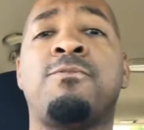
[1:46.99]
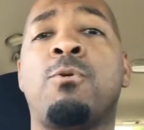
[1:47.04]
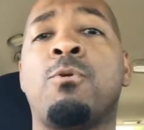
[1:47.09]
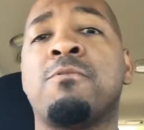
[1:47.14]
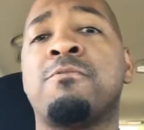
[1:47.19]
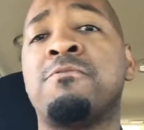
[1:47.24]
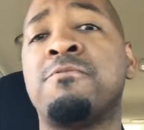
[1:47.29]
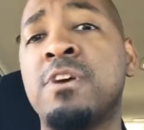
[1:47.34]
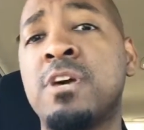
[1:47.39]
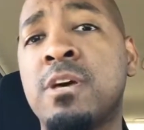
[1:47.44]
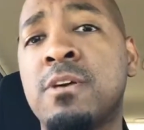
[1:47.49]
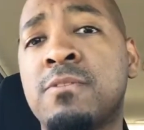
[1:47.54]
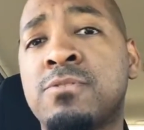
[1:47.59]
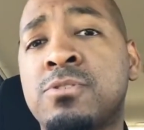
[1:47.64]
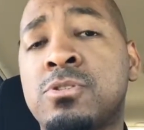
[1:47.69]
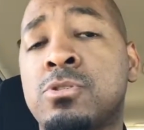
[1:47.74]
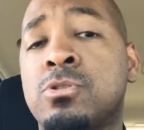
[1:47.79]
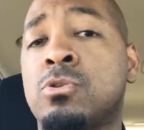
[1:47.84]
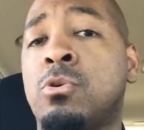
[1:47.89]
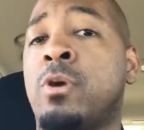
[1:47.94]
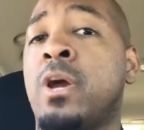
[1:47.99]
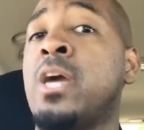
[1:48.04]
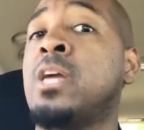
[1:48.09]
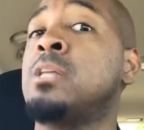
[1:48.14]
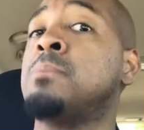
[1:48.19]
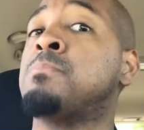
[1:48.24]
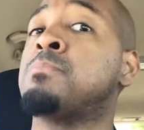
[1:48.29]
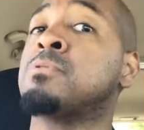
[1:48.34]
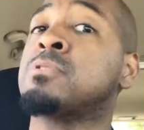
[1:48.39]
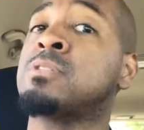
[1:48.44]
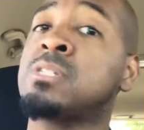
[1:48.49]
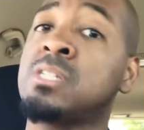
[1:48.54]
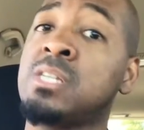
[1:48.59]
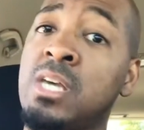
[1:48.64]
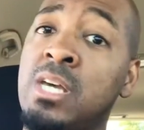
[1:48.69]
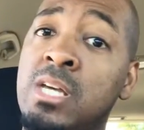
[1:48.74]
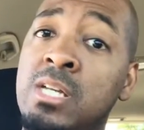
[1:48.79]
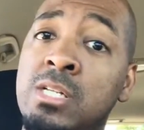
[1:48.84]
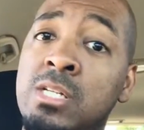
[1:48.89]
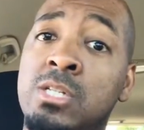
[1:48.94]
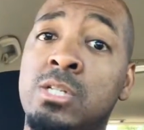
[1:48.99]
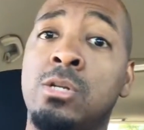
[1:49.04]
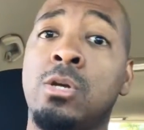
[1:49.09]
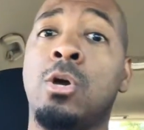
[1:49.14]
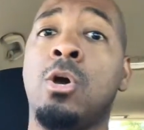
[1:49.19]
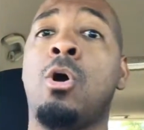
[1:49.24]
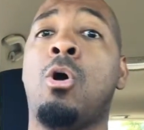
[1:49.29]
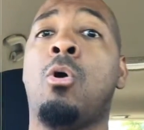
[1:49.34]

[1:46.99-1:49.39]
4/5 or 80%